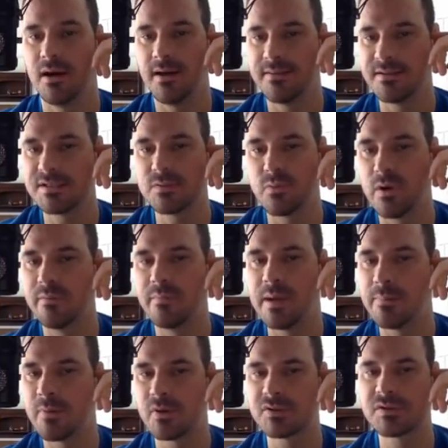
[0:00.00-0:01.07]
This is one of
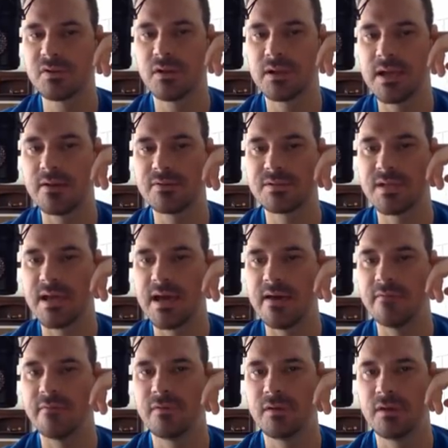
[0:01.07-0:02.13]
my personal accounts that I
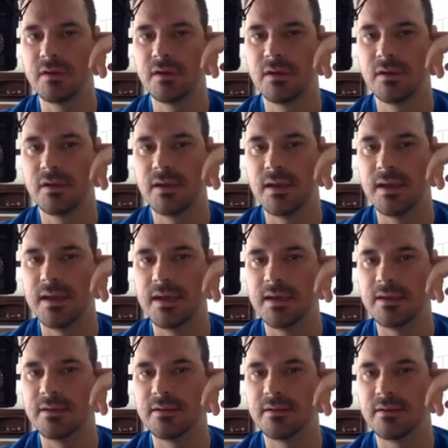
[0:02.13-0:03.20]
have,
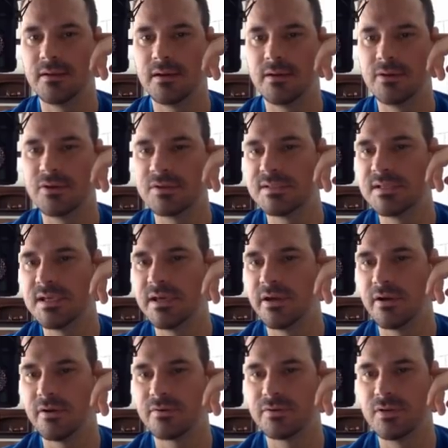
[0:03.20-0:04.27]
and you can see
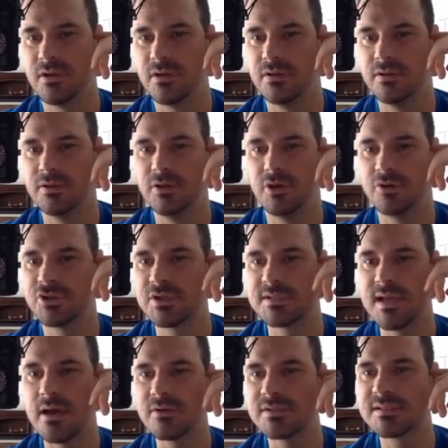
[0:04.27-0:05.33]
here,
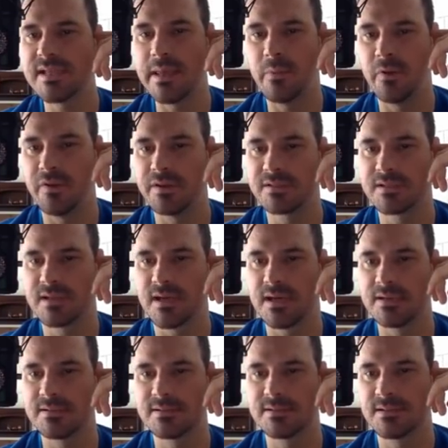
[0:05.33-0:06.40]
just how stable this
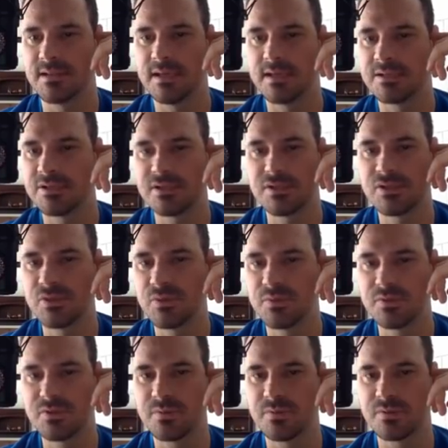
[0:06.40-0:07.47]
guy's. Like, it's just
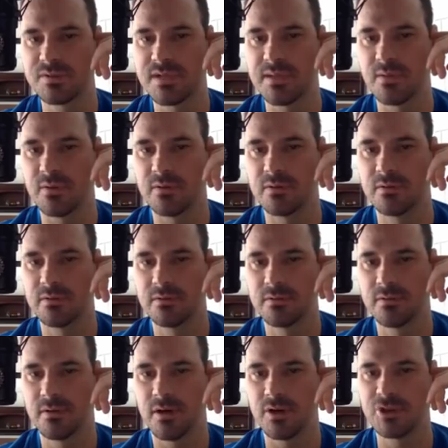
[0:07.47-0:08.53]
super, super stable,
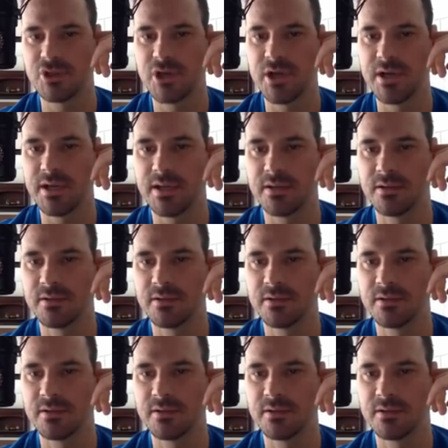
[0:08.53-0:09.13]
our trading,